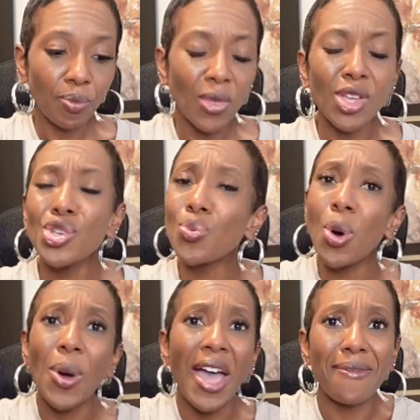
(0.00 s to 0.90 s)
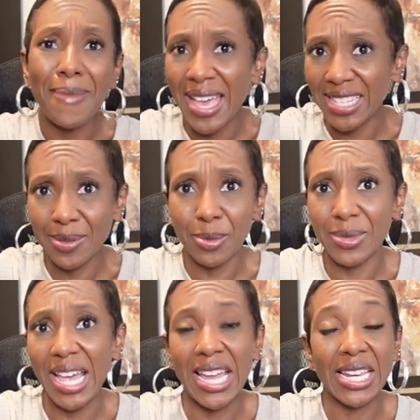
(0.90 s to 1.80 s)
you won't have
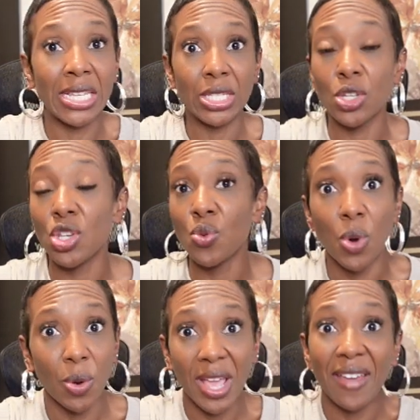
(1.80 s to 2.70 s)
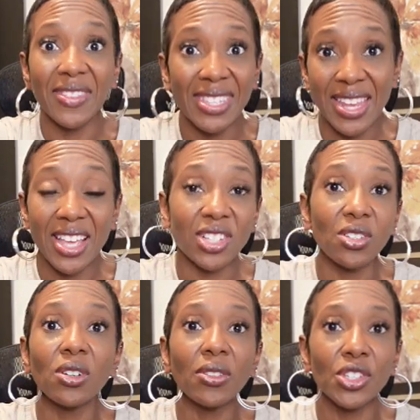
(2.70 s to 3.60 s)
maximum tightness, so you won't have the snatch
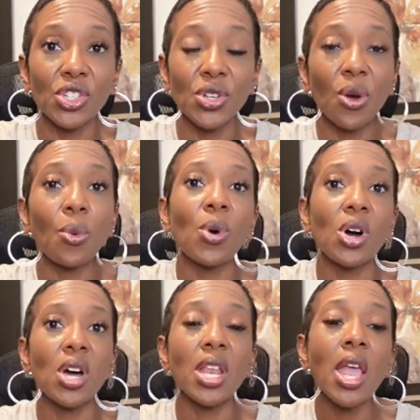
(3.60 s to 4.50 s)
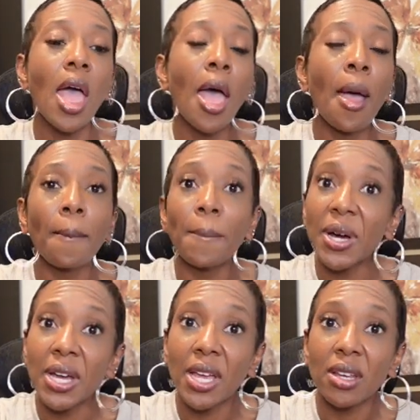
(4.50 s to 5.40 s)
look that you don't want,
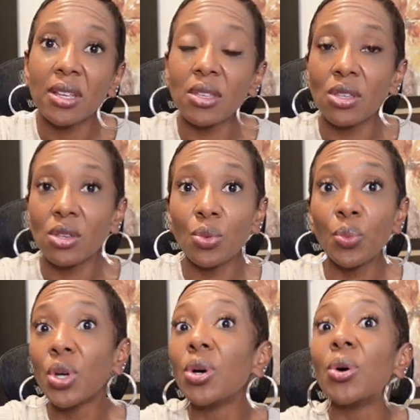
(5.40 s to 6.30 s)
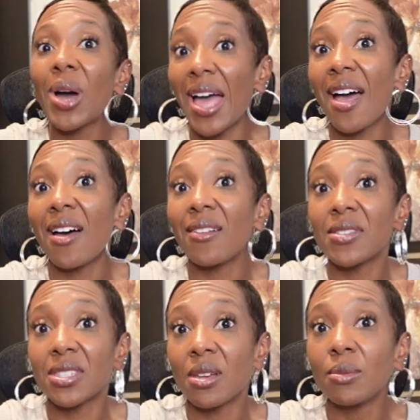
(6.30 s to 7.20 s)
but you will
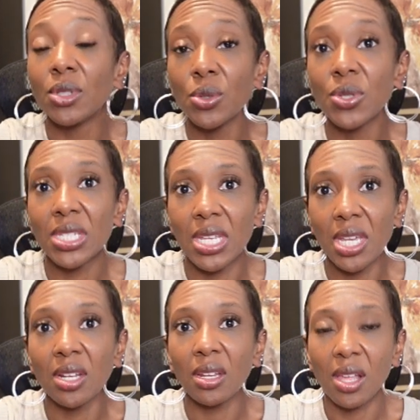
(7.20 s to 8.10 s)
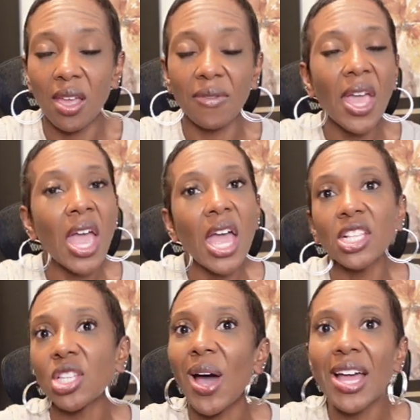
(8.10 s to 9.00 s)
have some loose skin left.
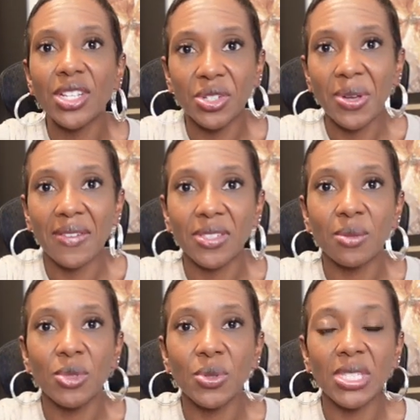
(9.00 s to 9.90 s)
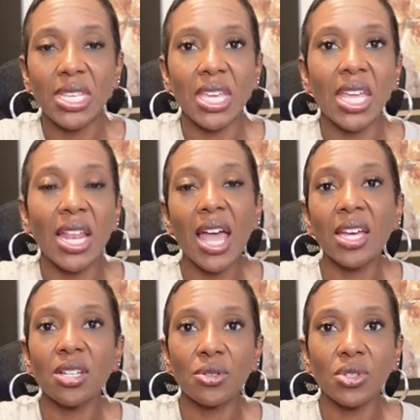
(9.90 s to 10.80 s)
And so I do have some loose skin.
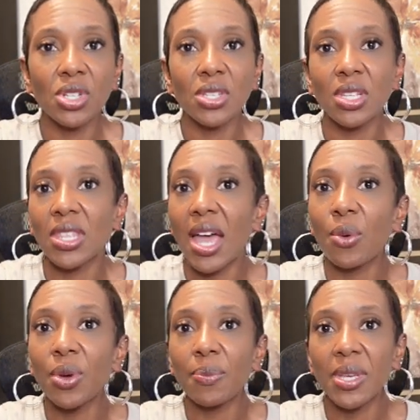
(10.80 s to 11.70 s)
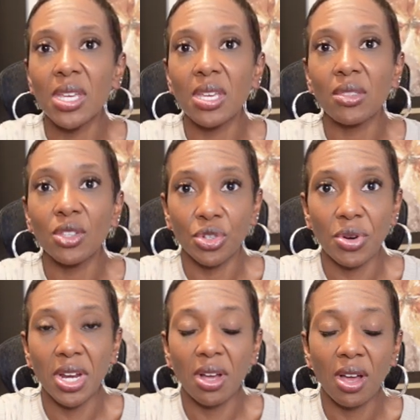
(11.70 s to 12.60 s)
I understood that that would be the
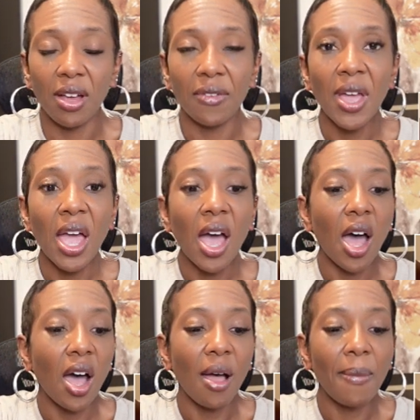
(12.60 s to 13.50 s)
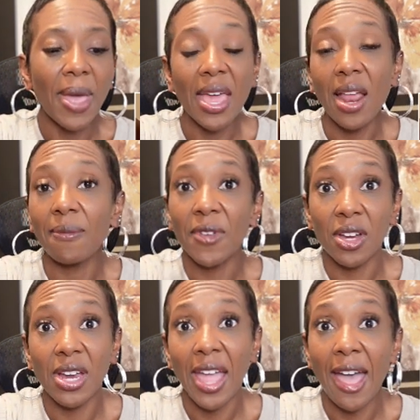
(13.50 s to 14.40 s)
trade-off. And I'm
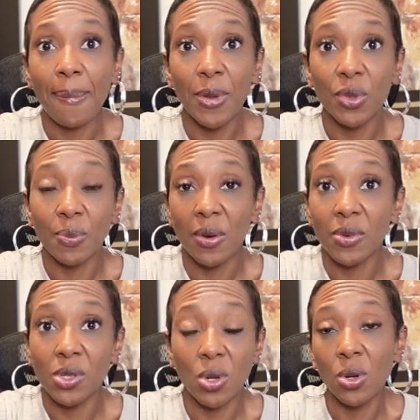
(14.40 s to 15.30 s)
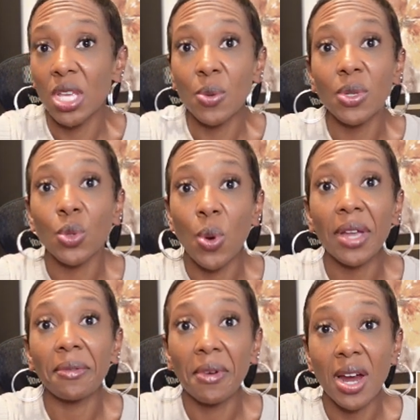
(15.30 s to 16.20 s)
very happy with my result. He was
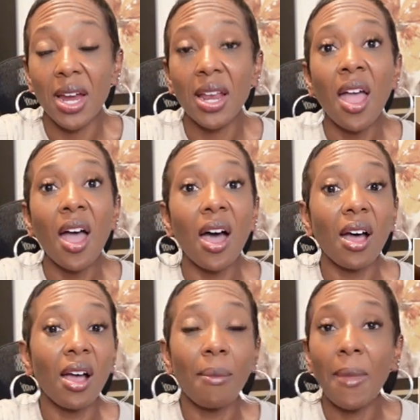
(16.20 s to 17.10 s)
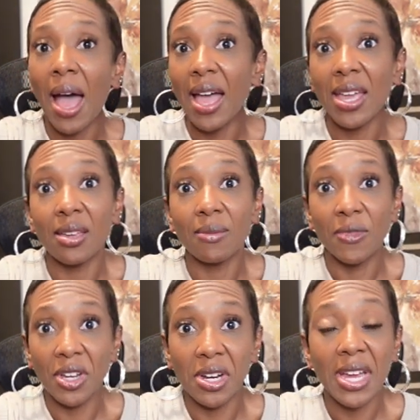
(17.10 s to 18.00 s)
quite right. I am
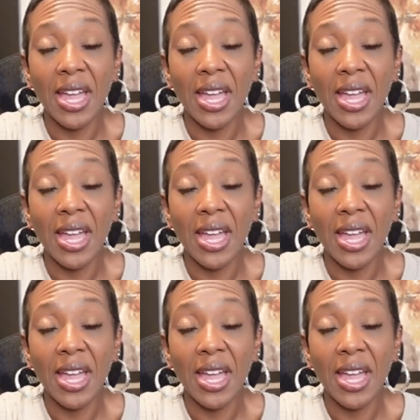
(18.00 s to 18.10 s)
very